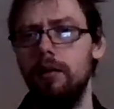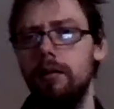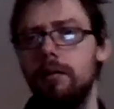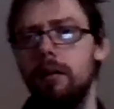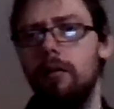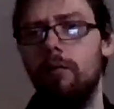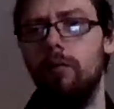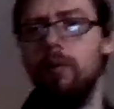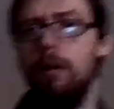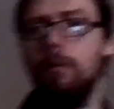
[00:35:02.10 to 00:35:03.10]
So
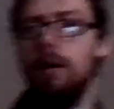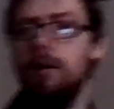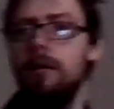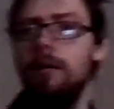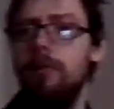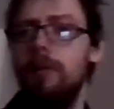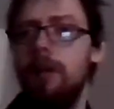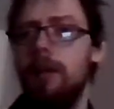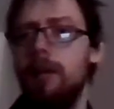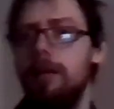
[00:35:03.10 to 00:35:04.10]
what I'm going to do
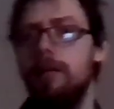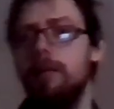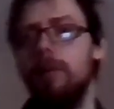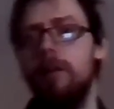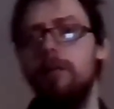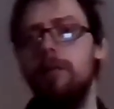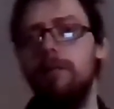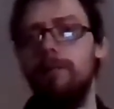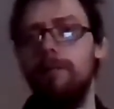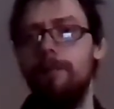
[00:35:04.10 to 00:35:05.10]
is I'm going to
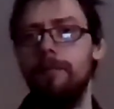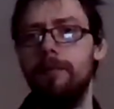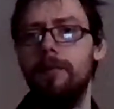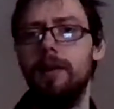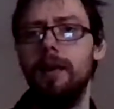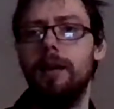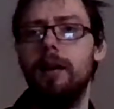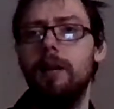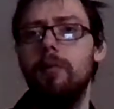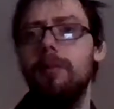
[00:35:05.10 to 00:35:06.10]
take a
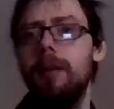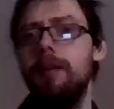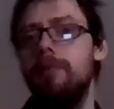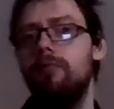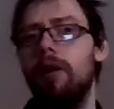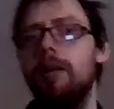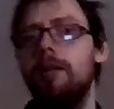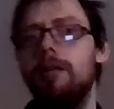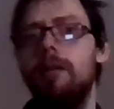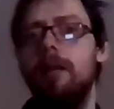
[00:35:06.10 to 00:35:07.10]
couple of days
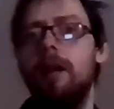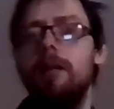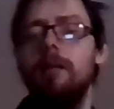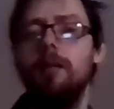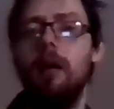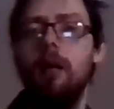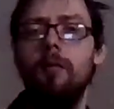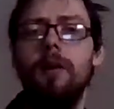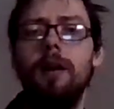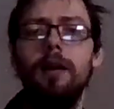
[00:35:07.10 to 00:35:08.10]
rest, and
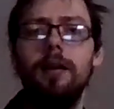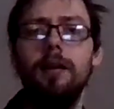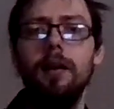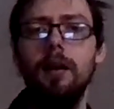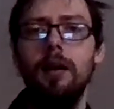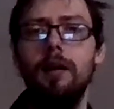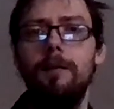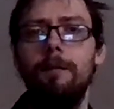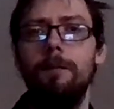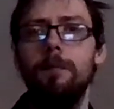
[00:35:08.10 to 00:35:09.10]
hopefully
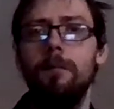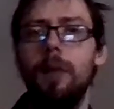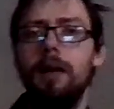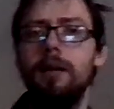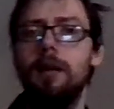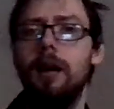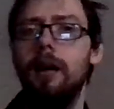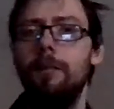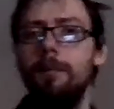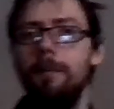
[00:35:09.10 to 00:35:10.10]
by the
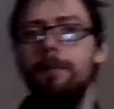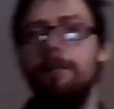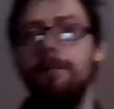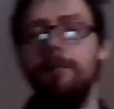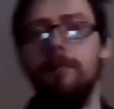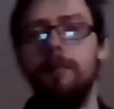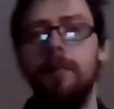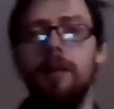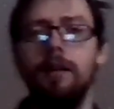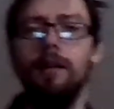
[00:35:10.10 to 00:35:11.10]
time
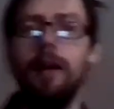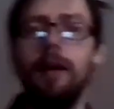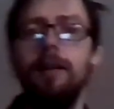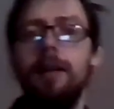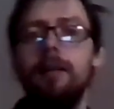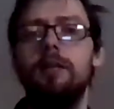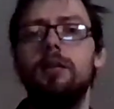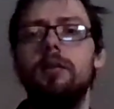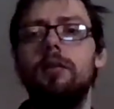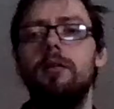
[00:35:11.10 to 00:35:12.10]
that our
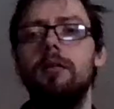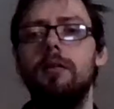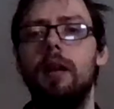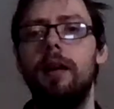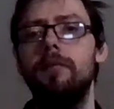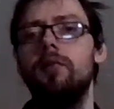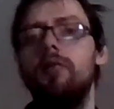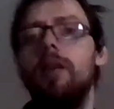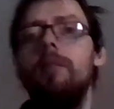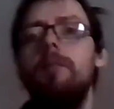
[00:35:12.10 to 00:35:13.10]
next live
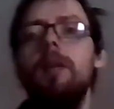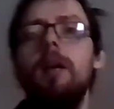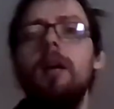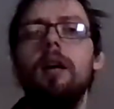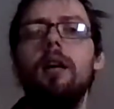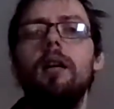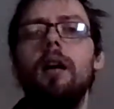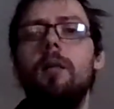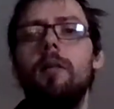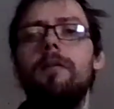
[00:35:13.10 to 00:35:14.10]
stream,
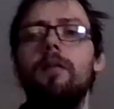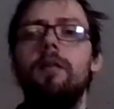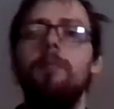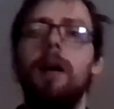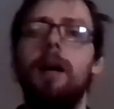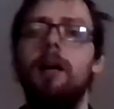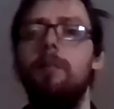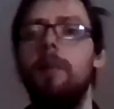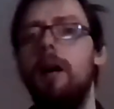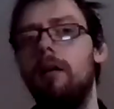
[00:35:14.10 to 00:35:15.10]
I'll be feeling better.
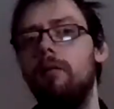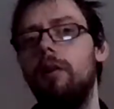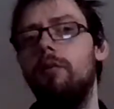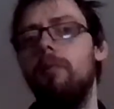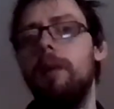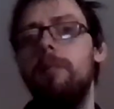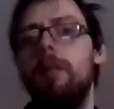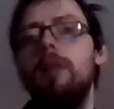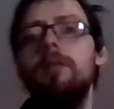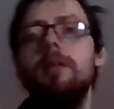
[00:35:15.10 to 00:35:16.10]
But I will be
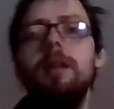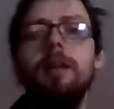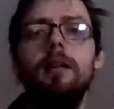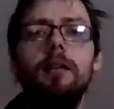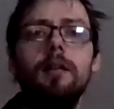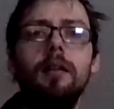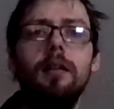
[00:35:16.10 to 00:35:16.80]
posting